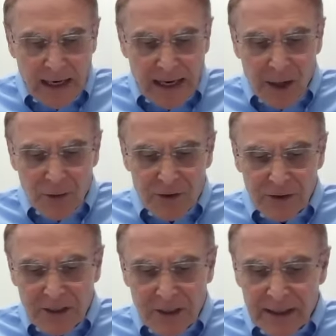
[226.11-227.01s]
How
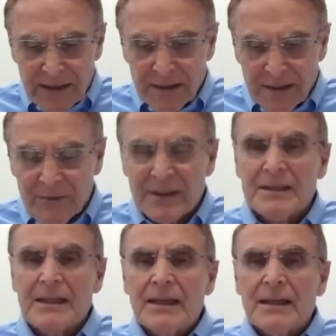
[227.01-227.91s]
should clients address
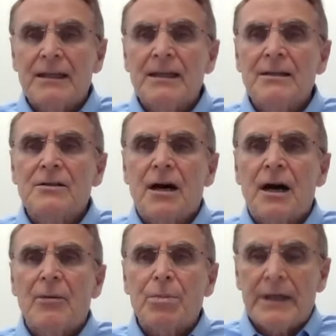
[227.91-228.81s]
these
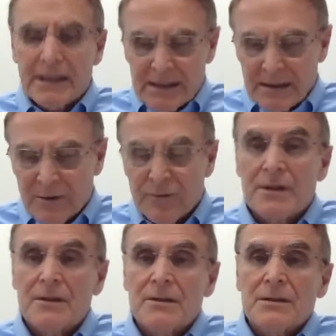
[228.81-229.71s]
complex
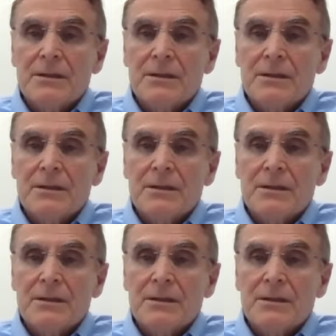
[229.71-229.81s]
situations?